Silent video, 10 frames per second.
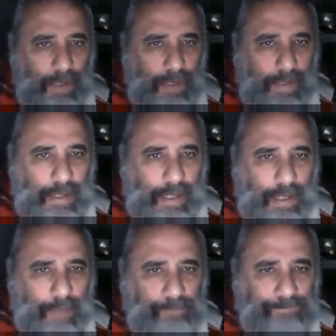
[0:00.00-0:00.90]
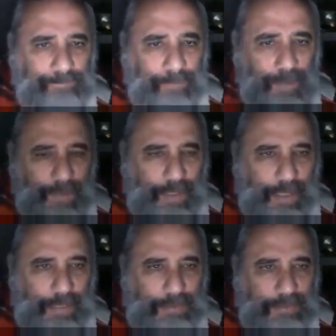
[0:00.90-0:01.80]
The other
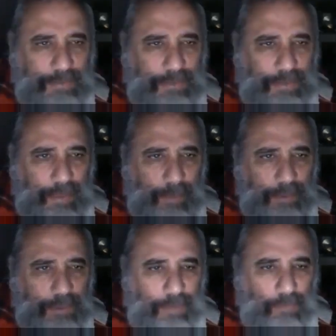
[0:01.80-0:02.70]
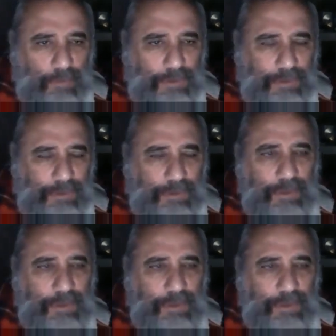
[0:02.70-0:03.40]
case I mentioned was